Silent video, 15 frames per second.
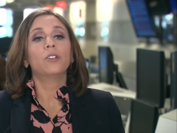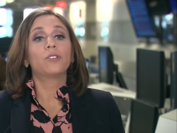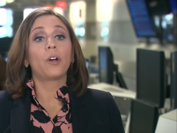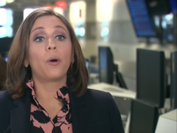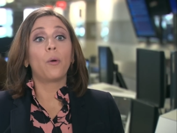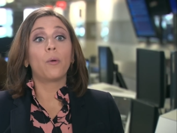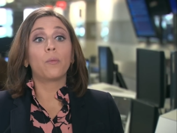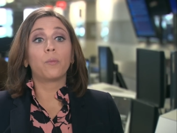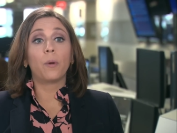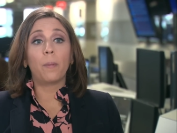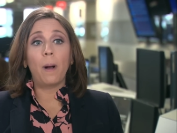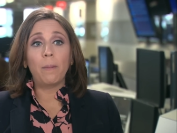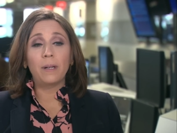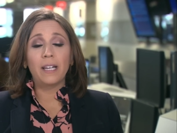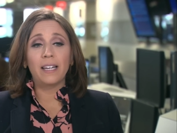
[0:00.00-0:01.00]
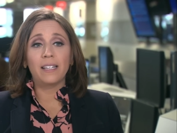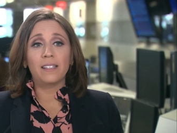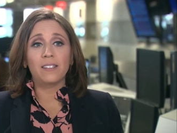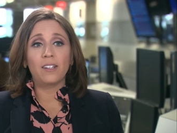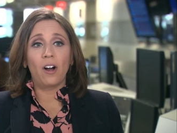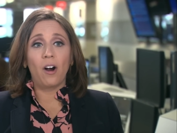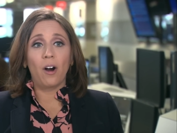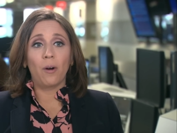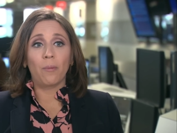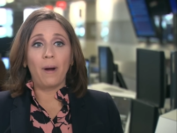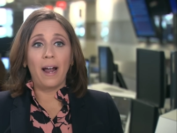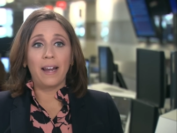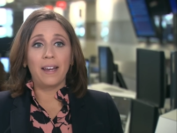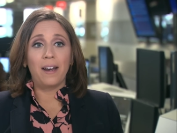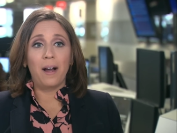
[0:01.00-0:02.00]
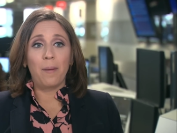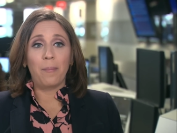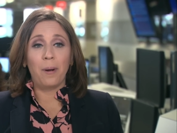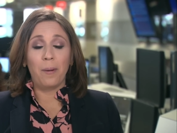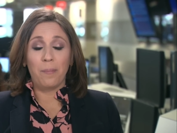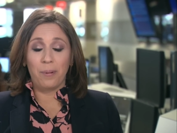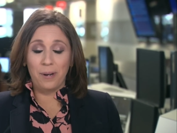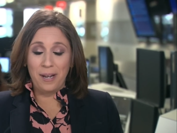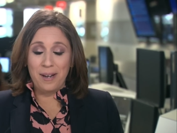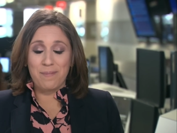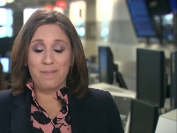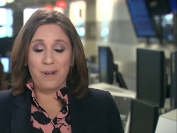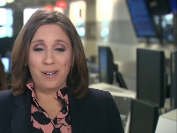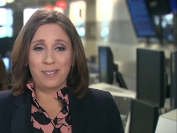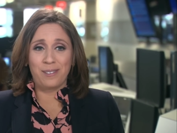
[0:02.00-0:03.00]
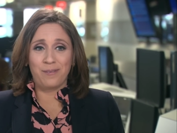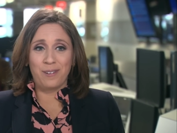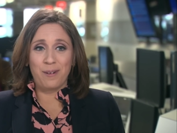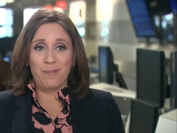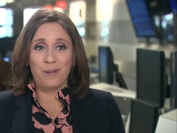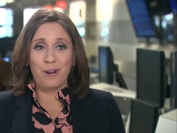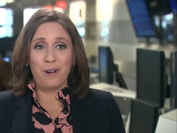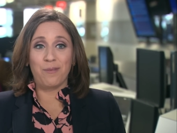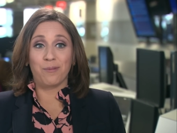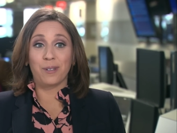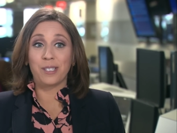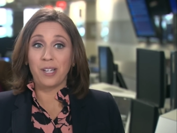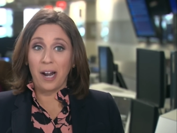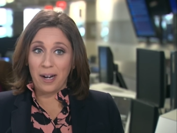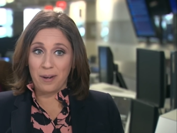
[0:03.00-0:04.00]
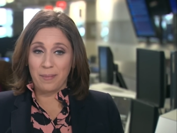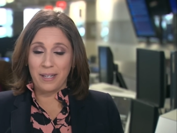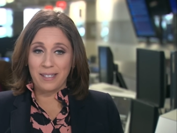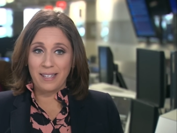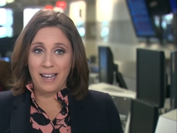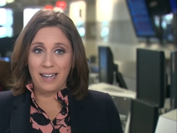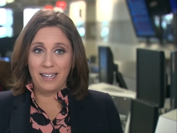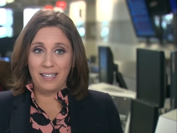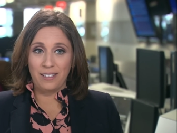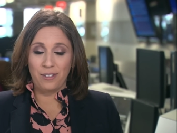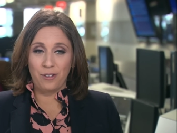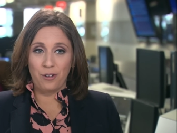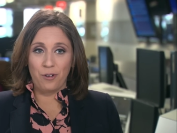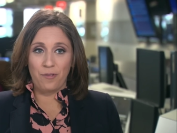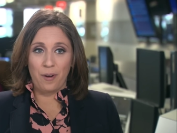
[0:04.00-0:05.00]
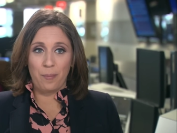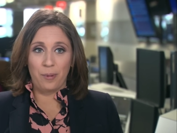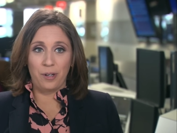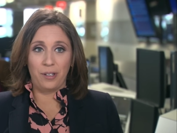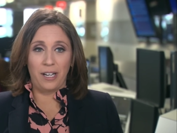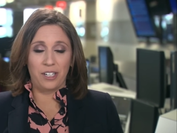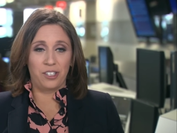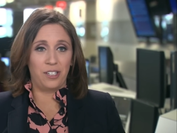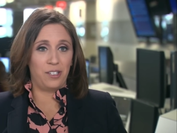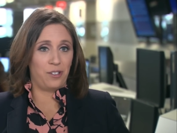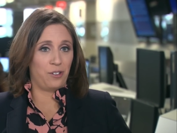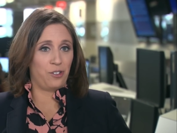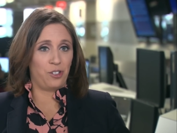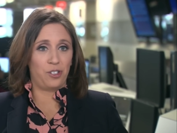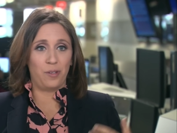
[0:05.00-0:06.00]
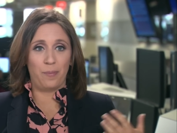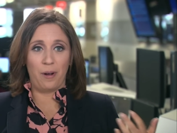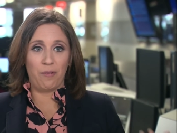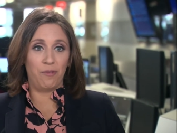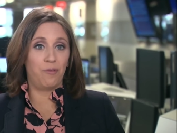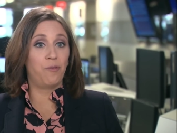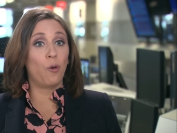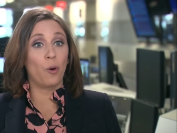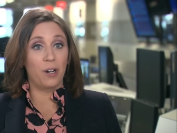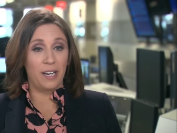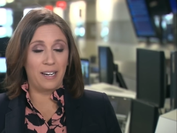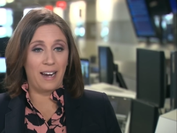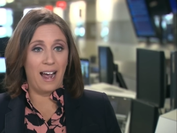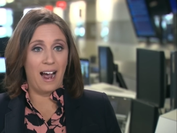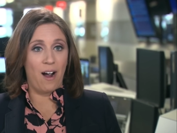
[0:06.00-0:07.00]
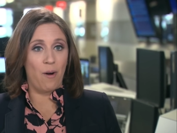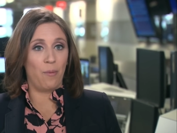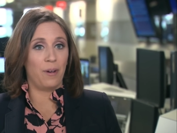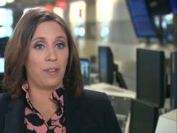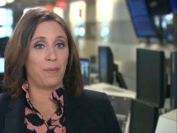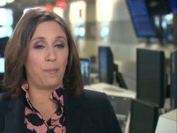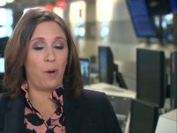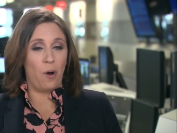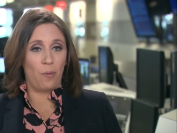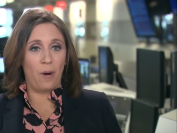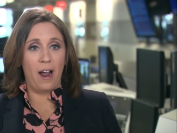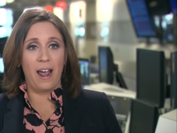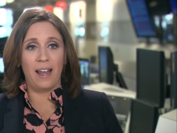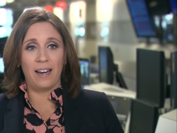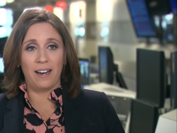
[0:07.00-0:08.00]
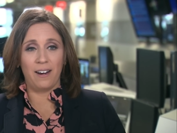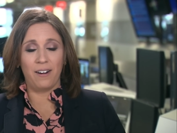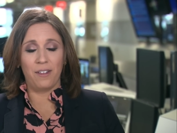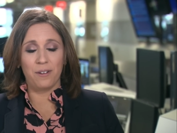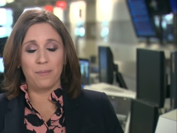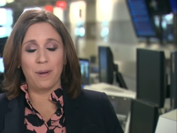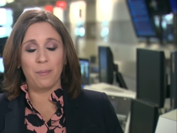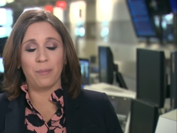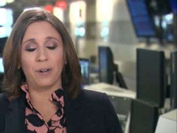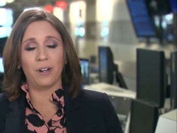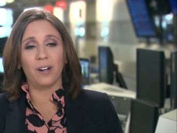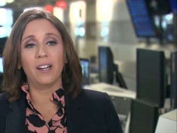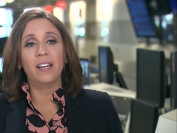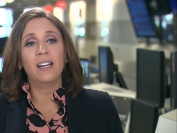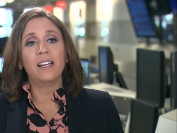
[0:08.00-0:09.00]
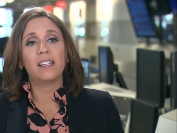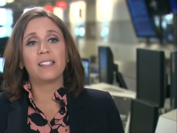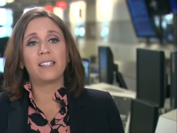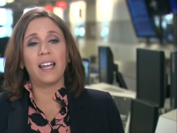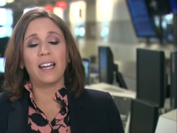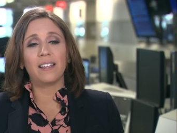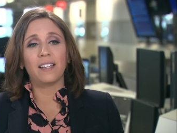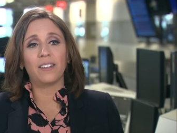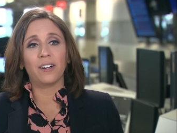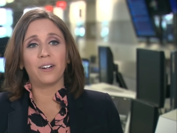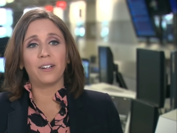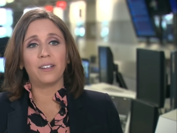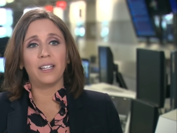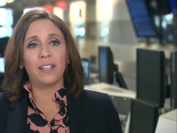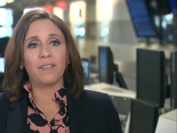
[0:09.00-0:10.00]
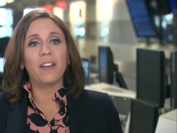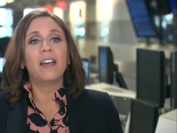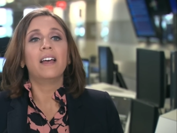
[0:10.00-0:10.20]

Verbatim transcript: So Republicans are racking up a pretty impressive number of retirements heading into the November elections. They're just above forty now, with Paul Ryan and another member saying that they're going to leave.